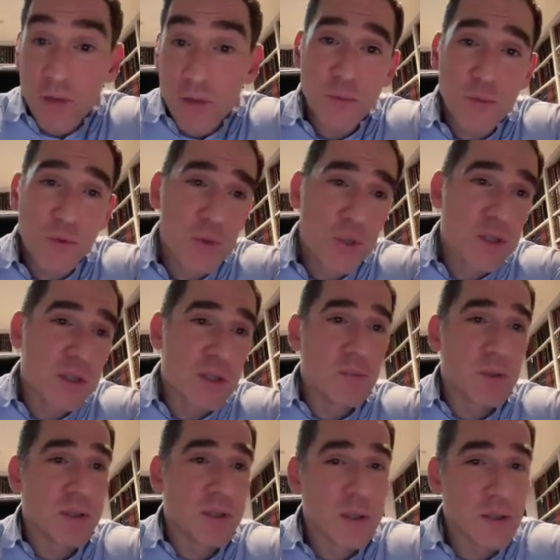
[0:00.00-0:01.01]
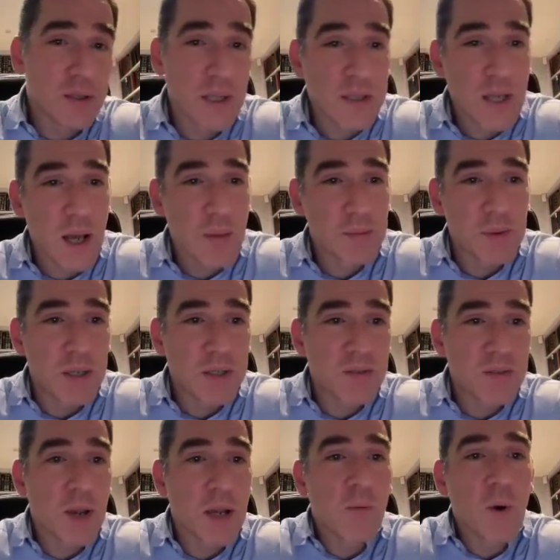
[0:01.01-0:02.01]
No, it's from New Jersey, but nonetheless
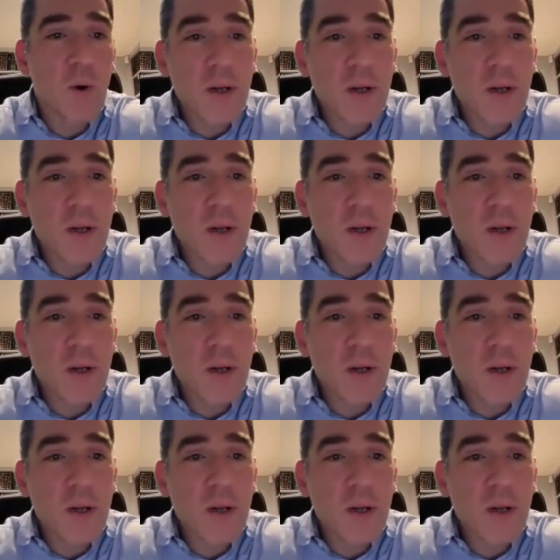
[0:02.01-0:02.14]
compliments, right?